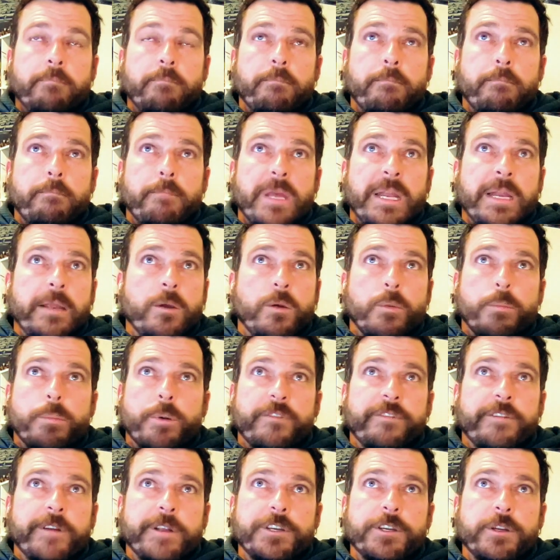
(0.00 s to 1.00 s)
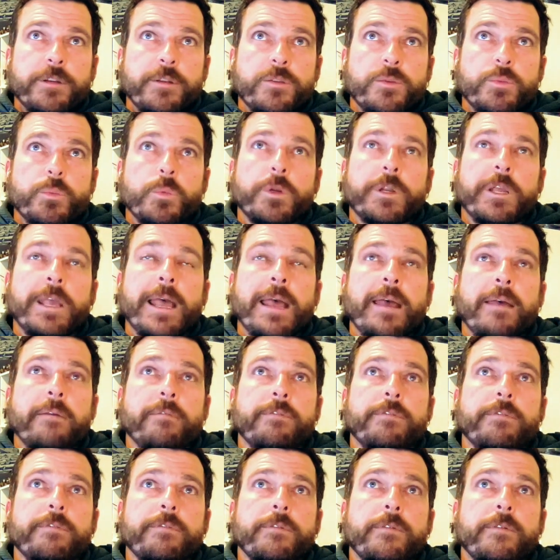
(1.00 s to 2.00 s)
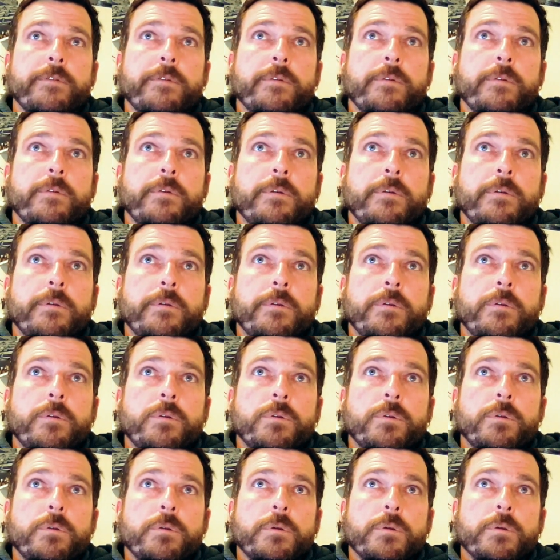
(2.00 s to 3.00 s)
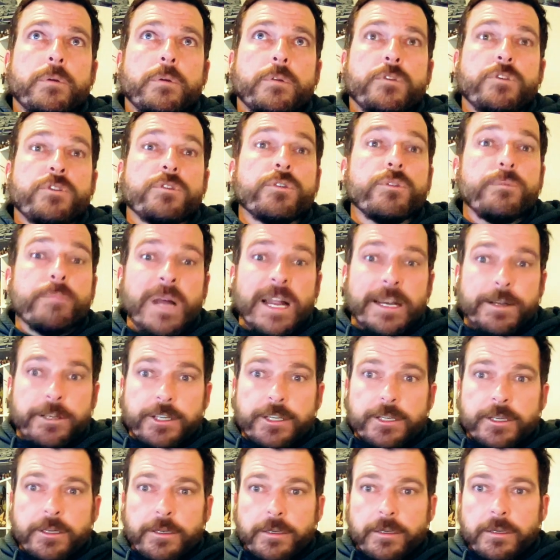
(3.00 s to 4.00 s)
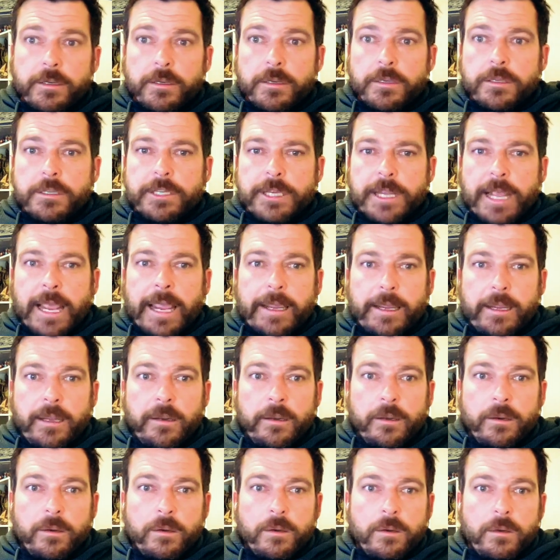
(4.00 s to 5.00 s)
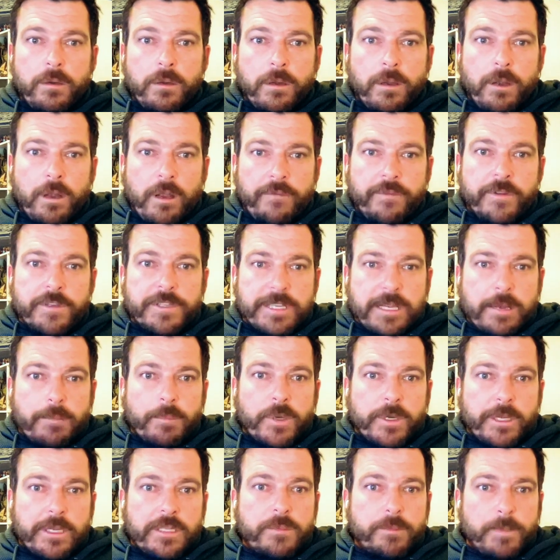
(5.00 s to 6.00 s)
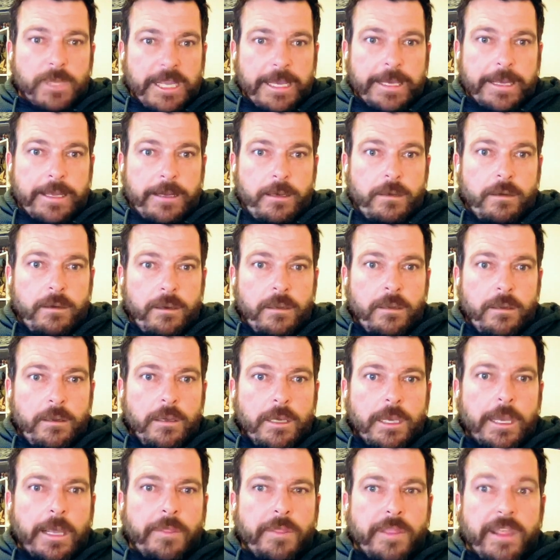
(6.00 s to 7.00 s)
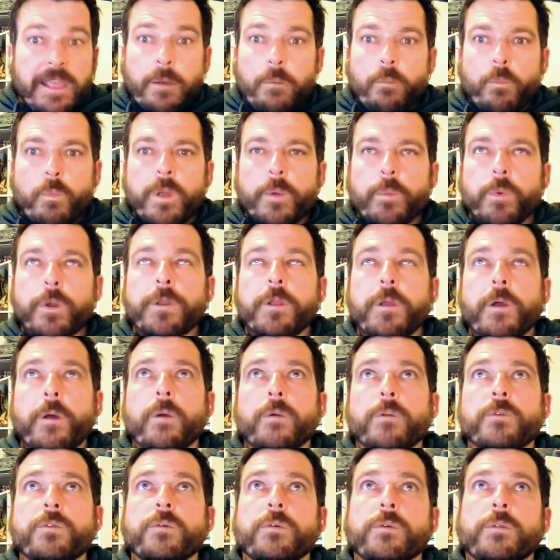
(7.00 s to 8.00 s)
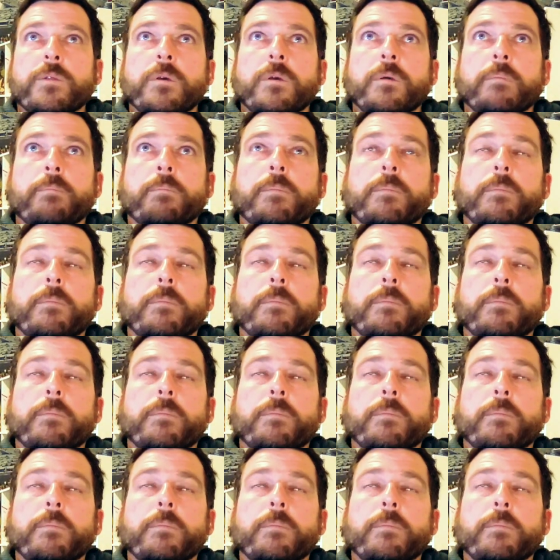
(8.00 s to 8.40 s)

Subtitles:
medical professions would have too much say over somebody's plan, and then we would go to the